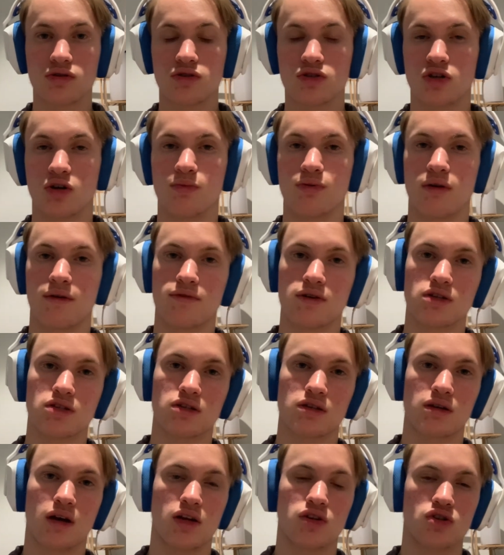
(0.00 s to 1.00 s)
So
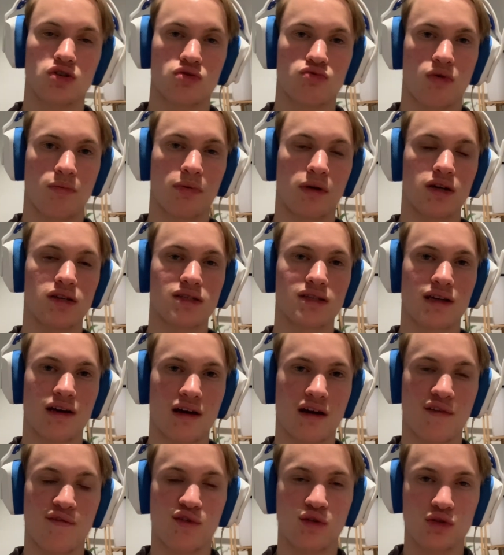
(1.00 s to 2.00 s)
previously I just replaced the
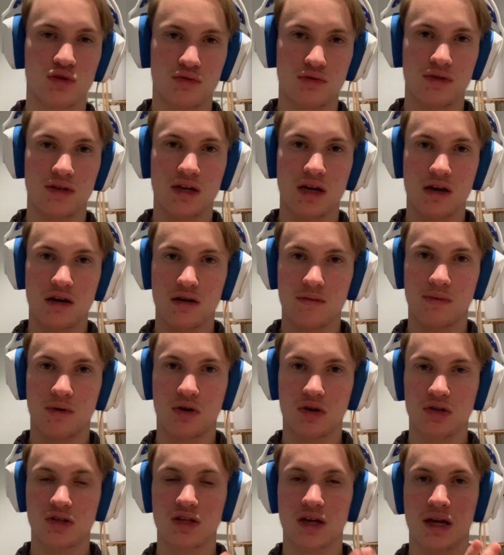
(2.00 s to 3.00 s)
air filter in the
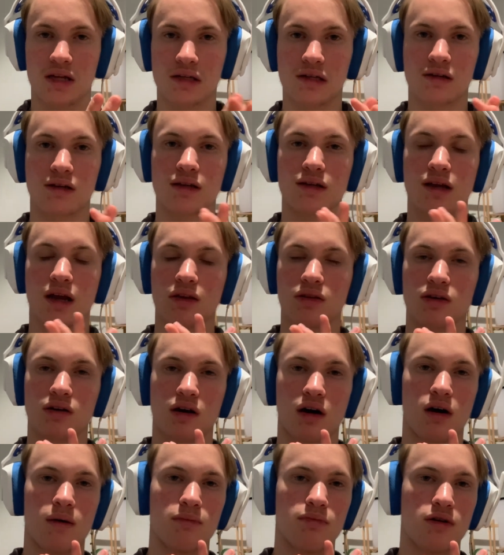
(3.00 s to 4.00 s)
airbox and cleaned out the
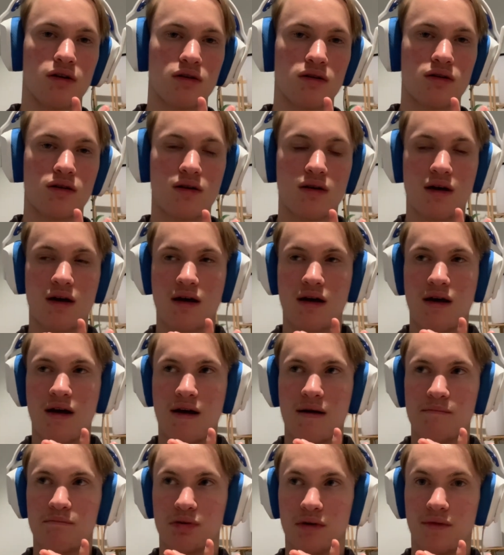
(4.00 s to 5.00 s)
carburetor.
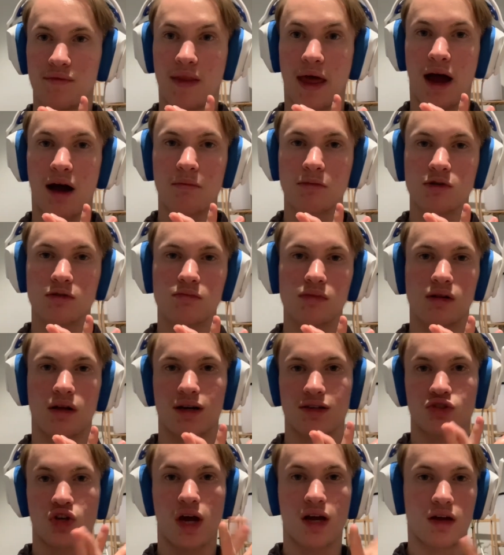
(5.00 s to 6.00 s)
But now I'm going to be
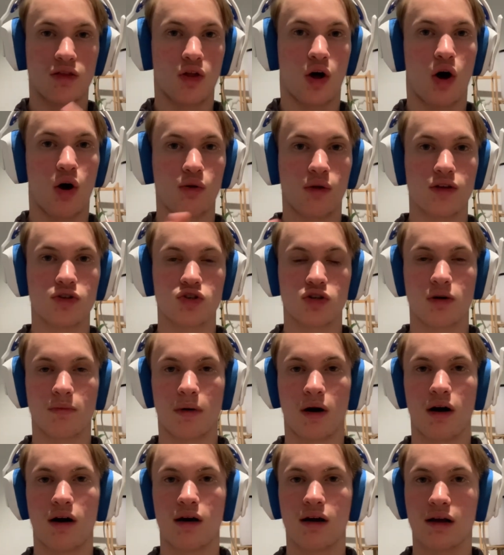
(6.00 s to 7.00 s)
taking the whole engine
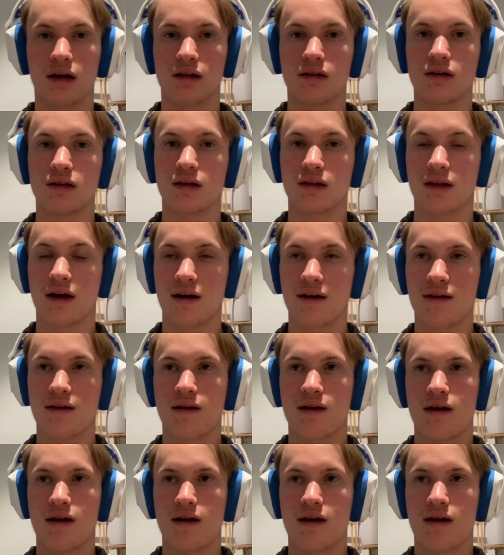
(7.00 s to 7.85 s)
apart and cleaning that.